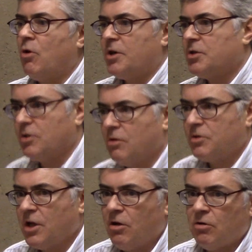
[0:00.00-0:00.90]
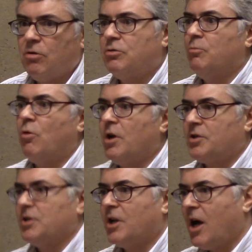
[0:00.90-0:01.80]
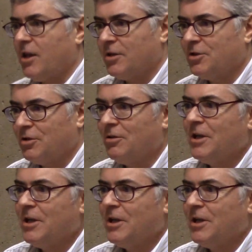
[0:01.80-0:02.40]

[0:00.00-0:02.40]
Boston Hotel, go to Boston College.